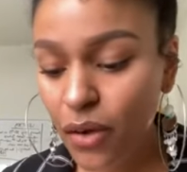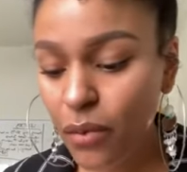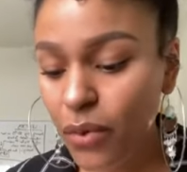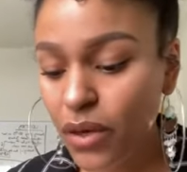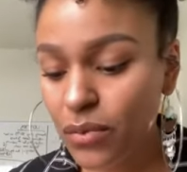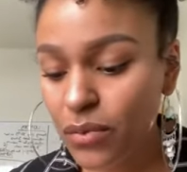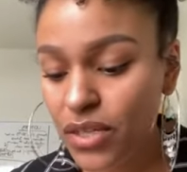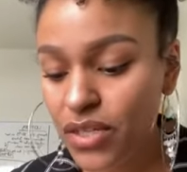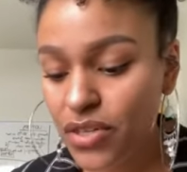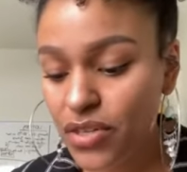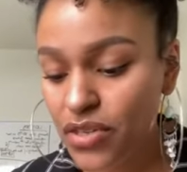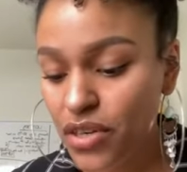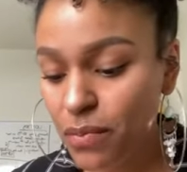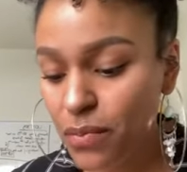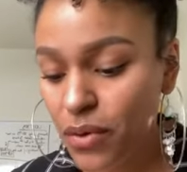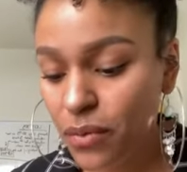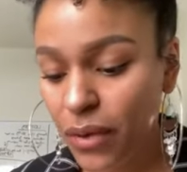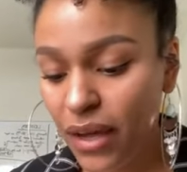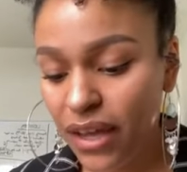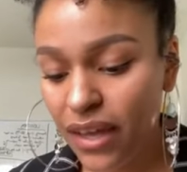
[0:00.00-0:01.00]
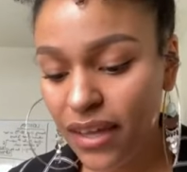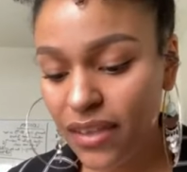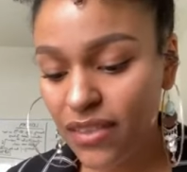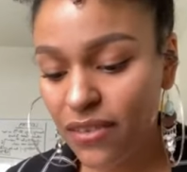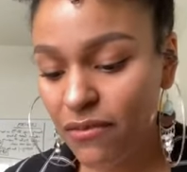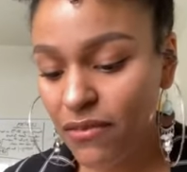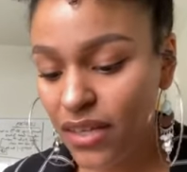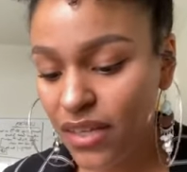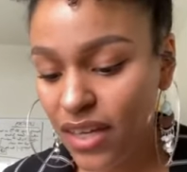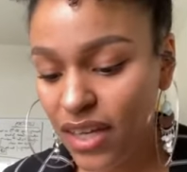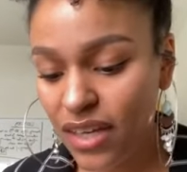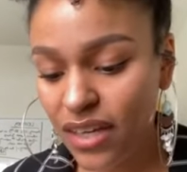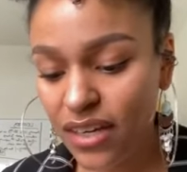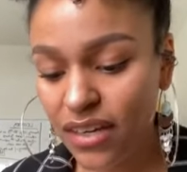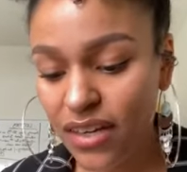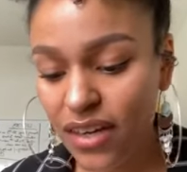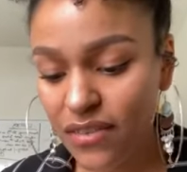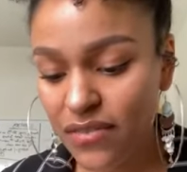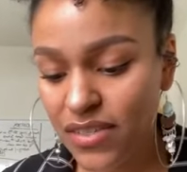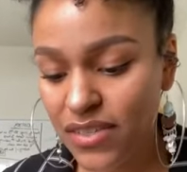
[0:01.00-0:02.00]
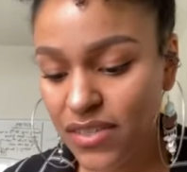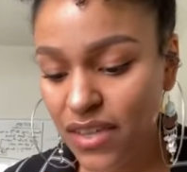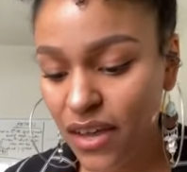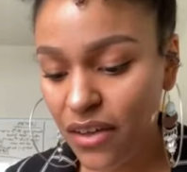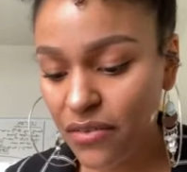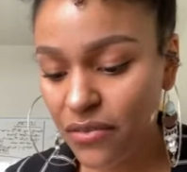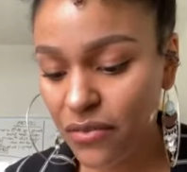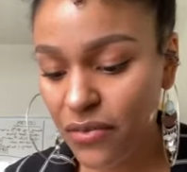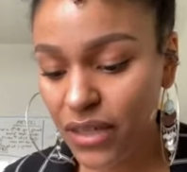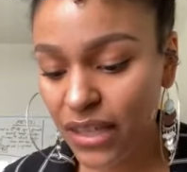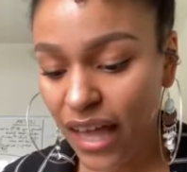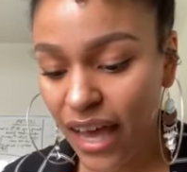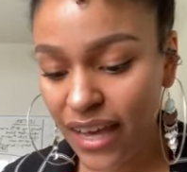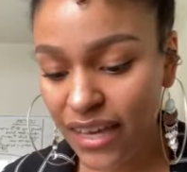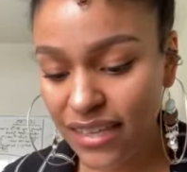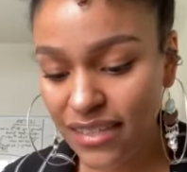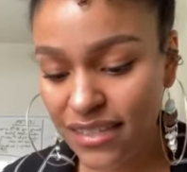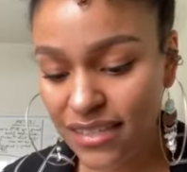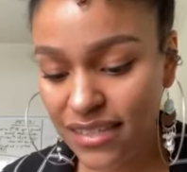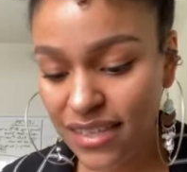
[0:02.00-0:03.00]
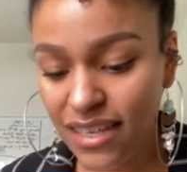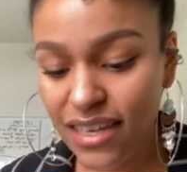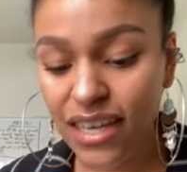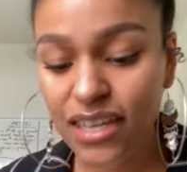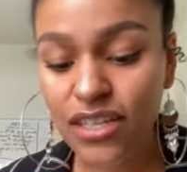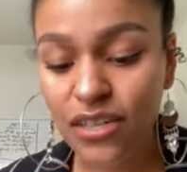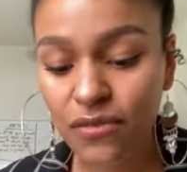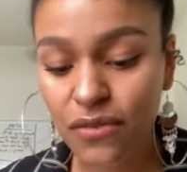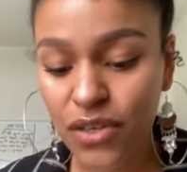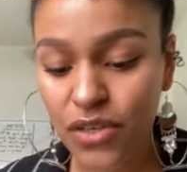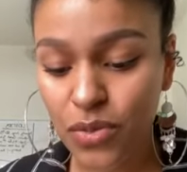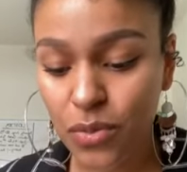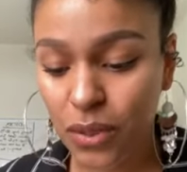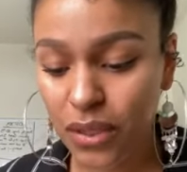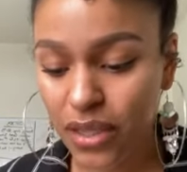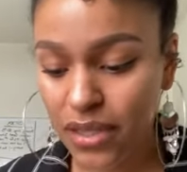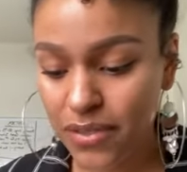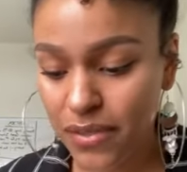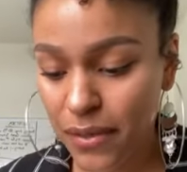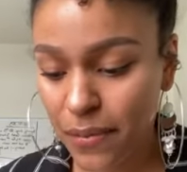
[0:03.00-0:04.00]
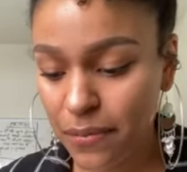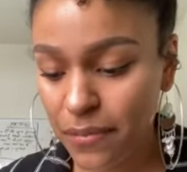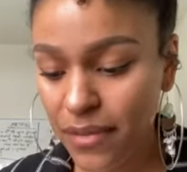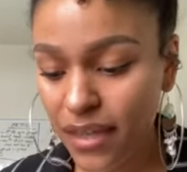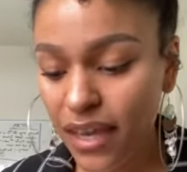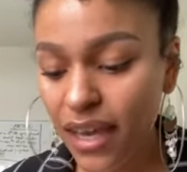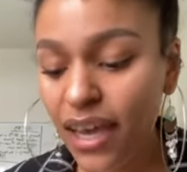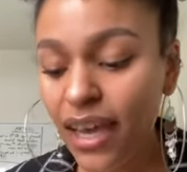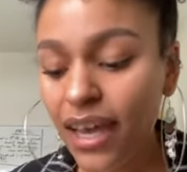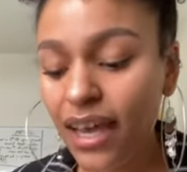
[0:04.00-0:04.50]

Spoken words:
When we strip away the veneer of self-reliance and individualism